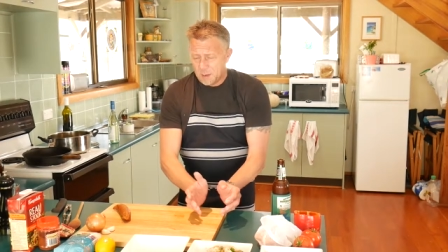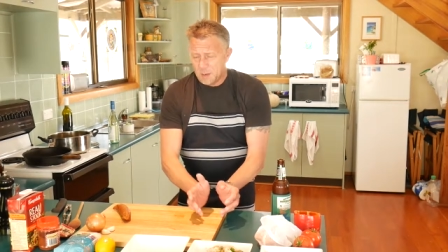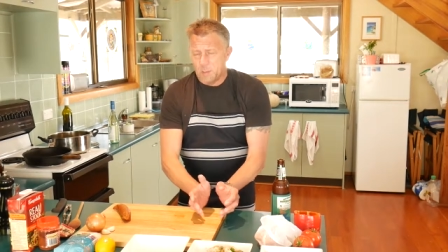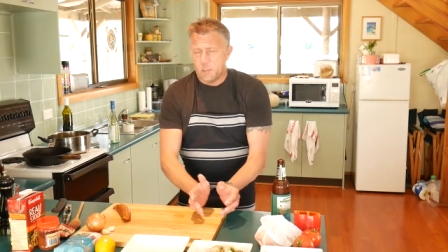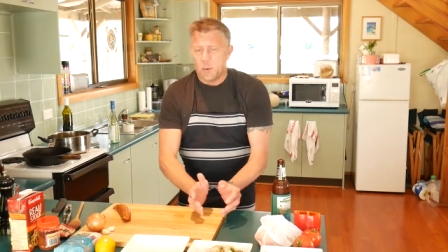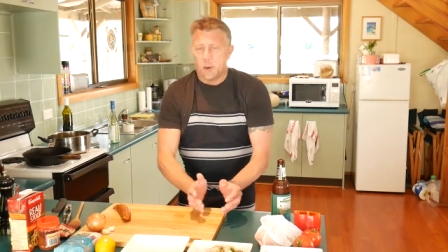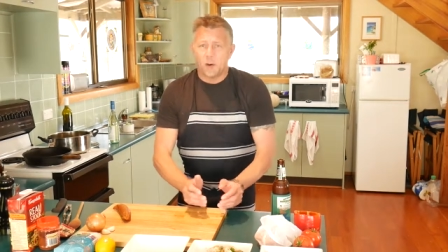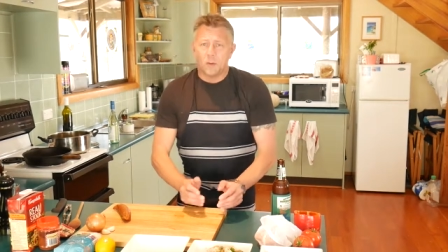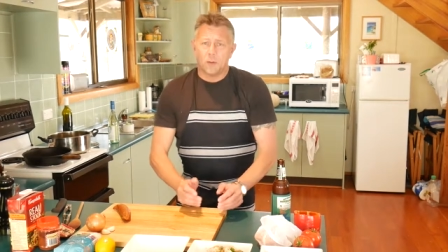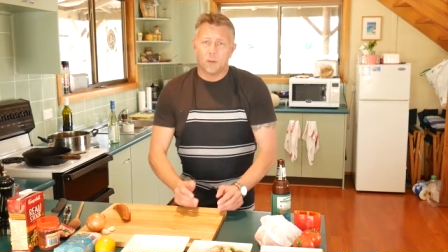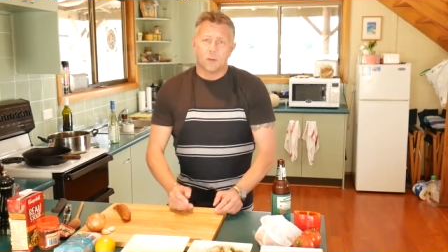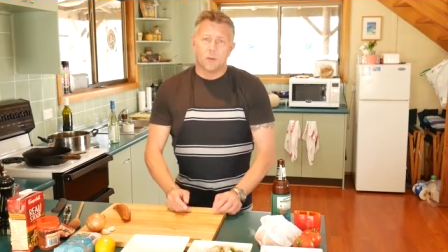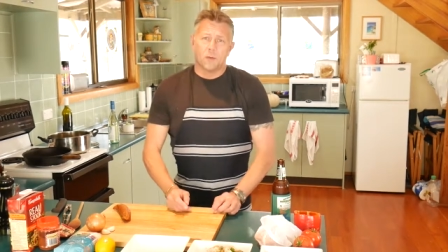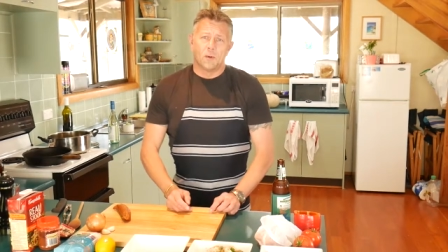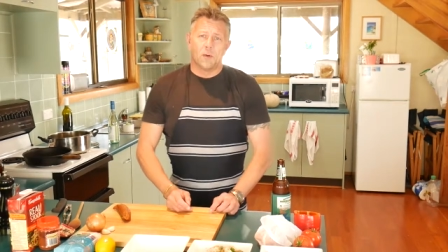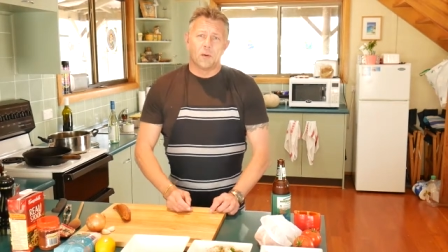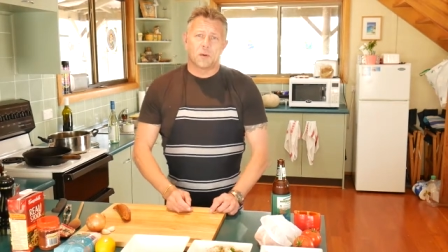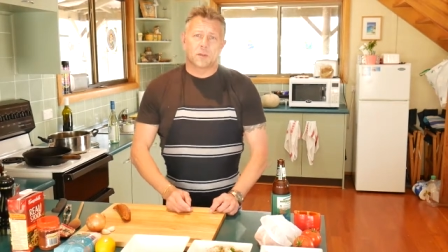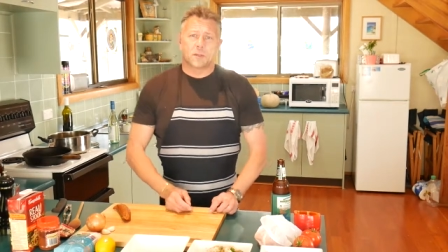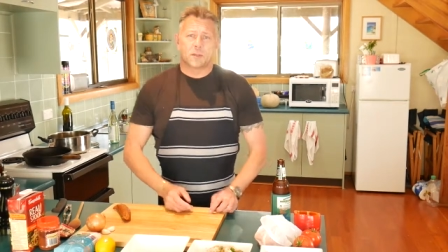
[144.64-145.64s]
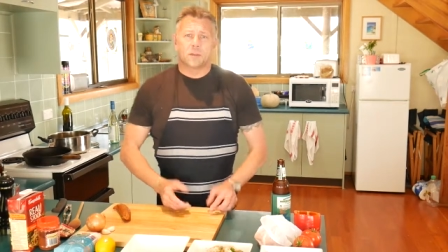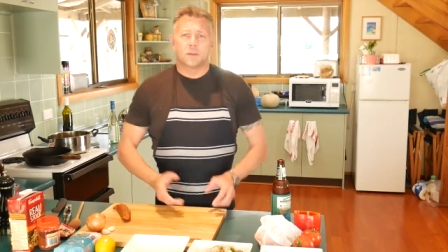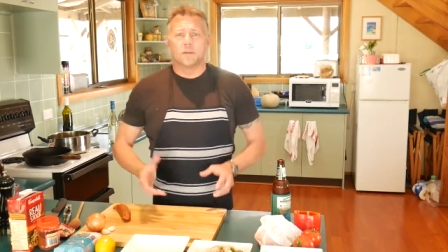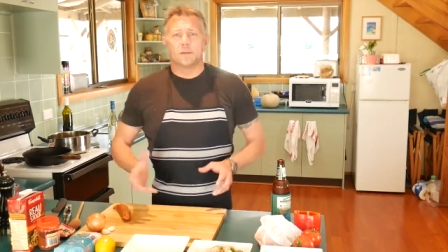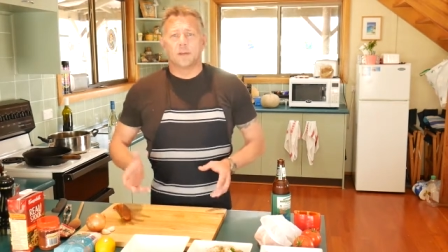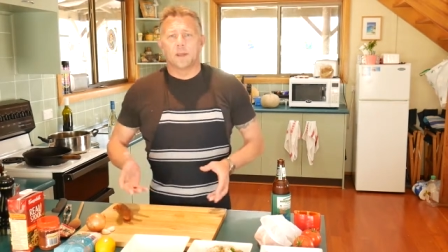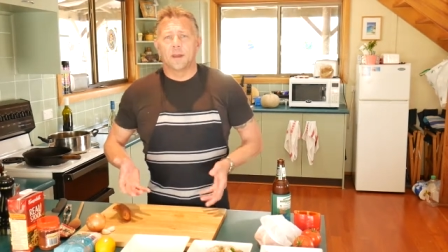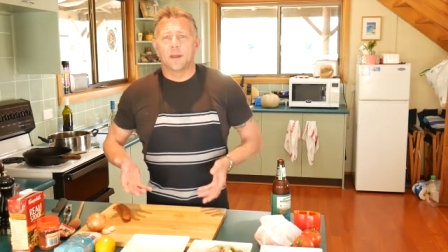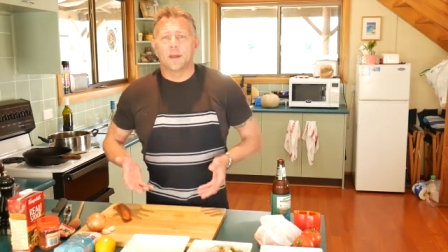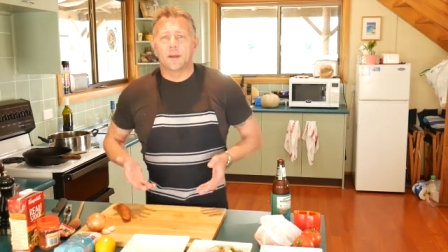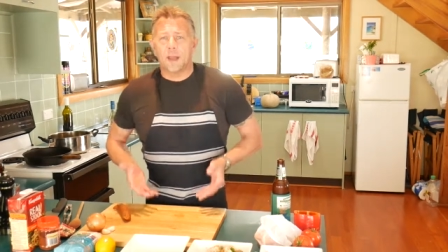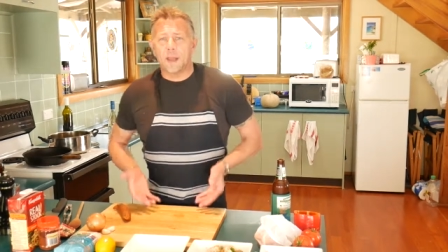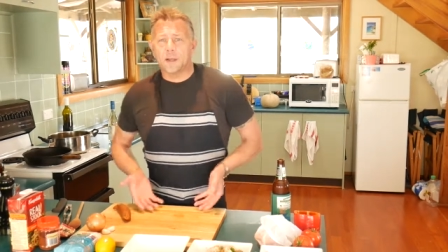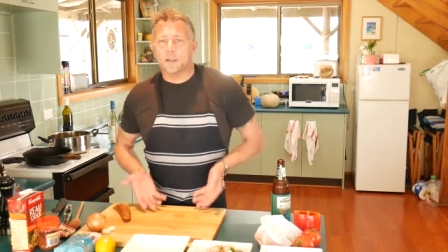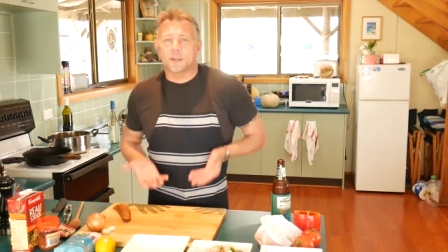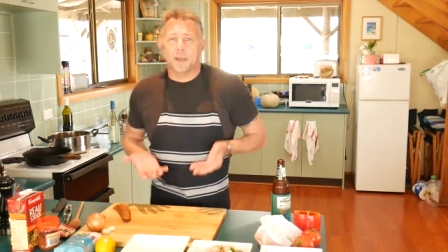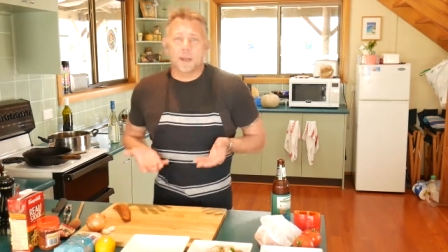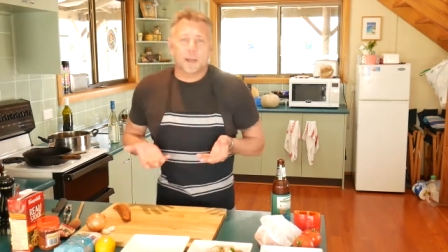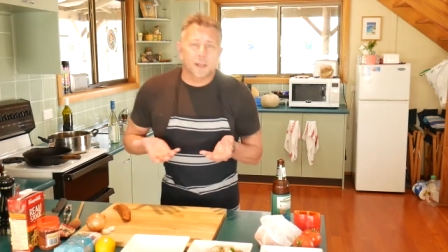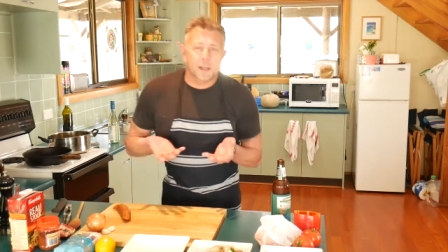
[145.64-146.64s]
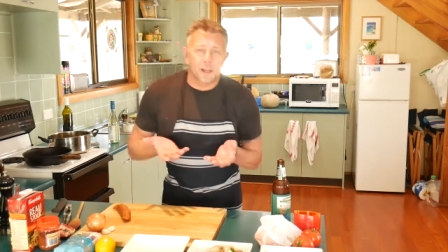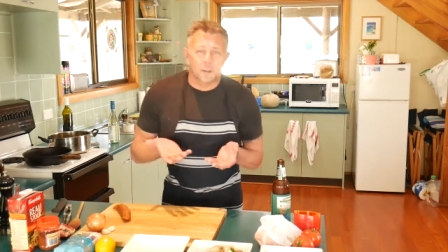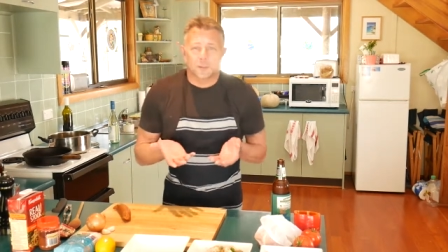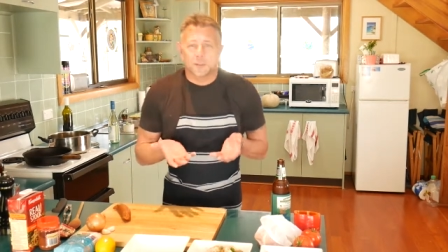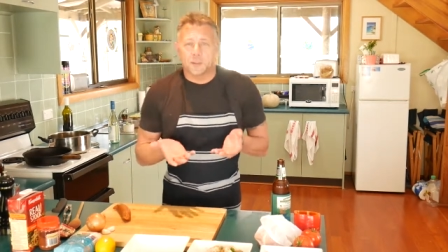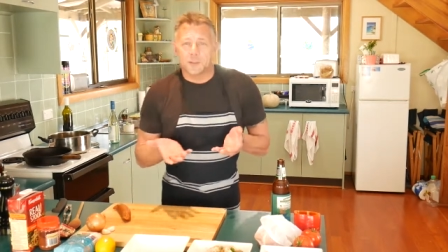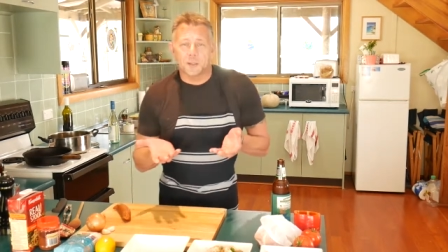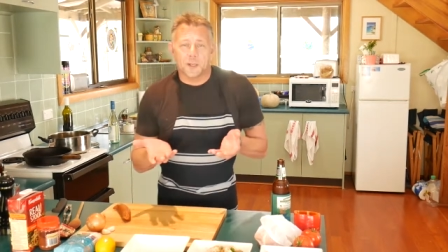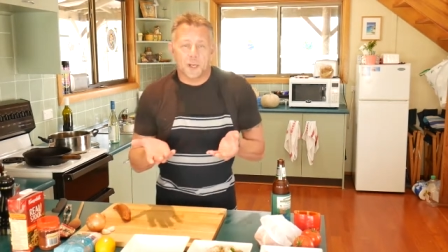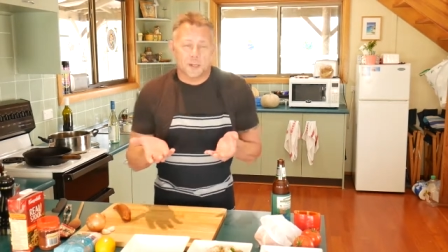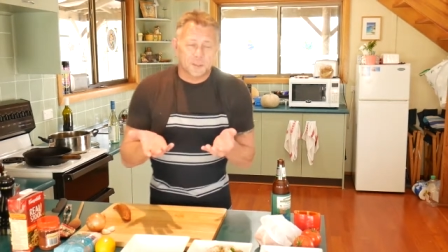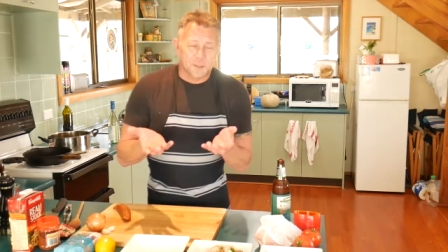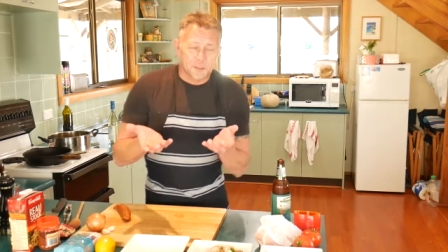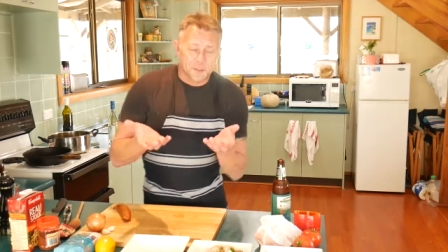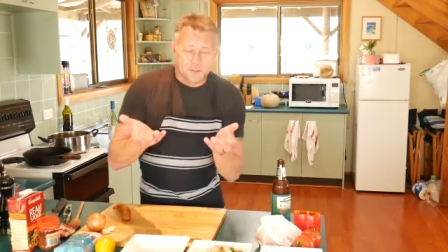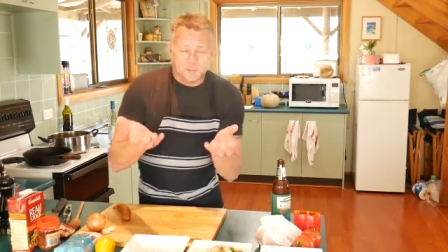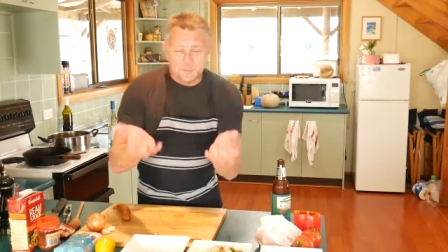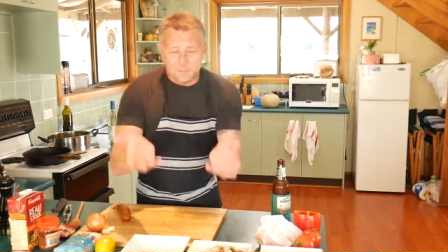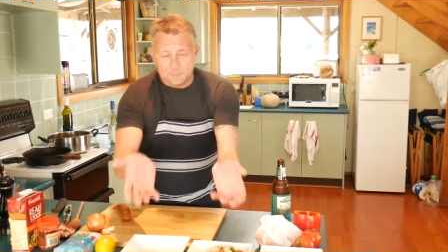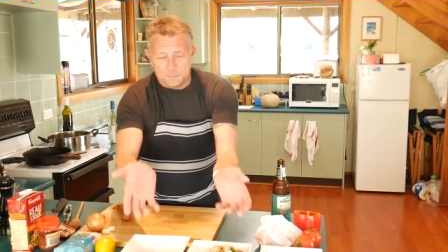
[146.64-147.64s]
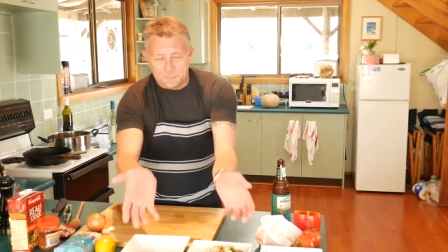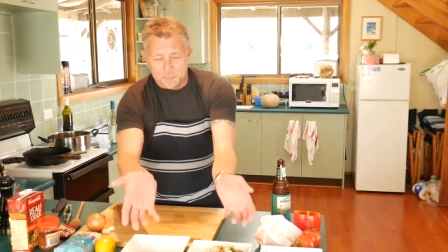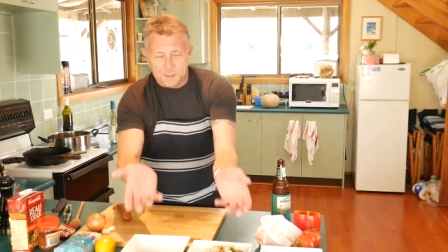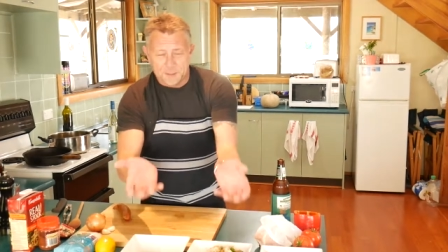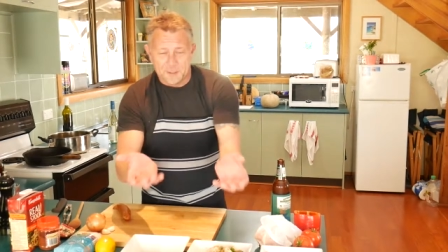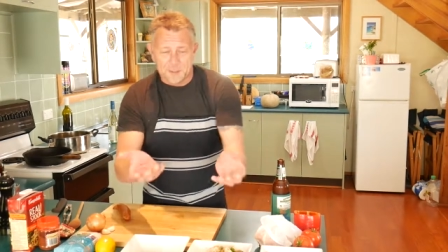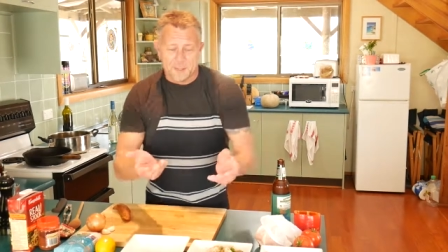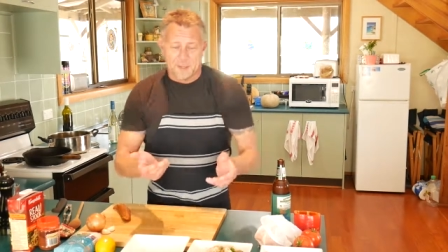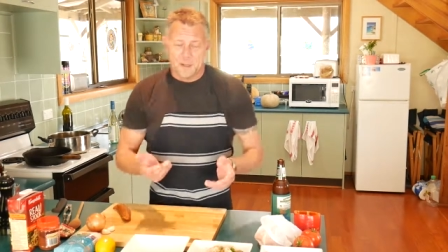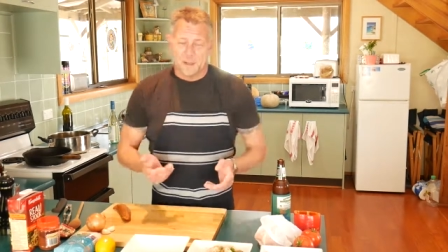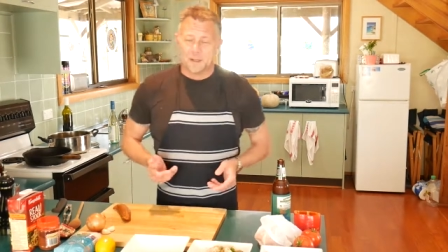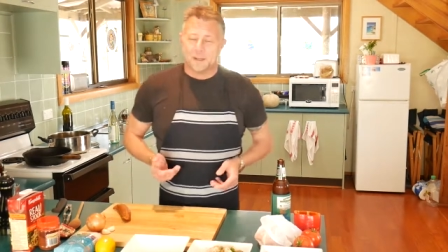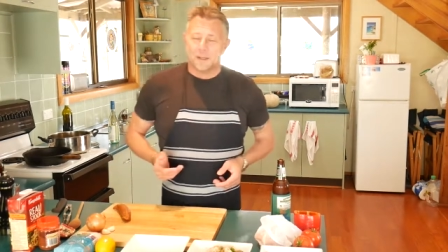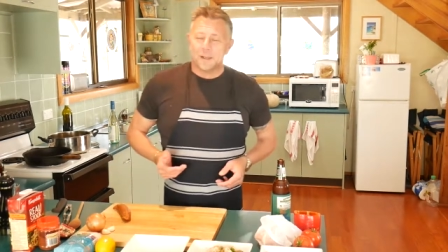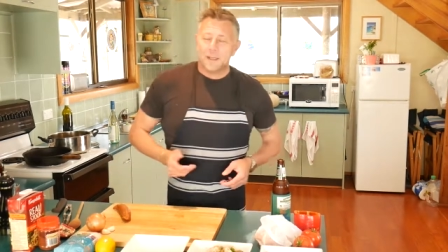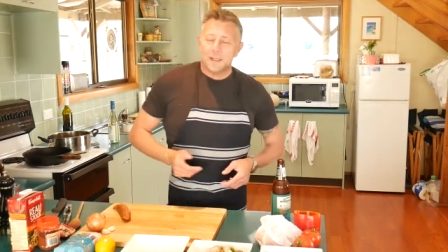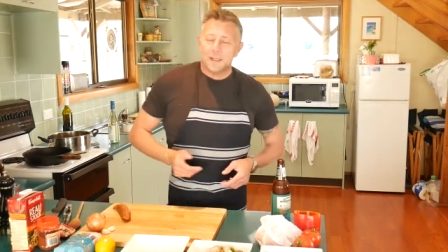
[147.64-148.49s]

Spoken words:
and a bowl of rice, and had to take it up to the judges and put it down.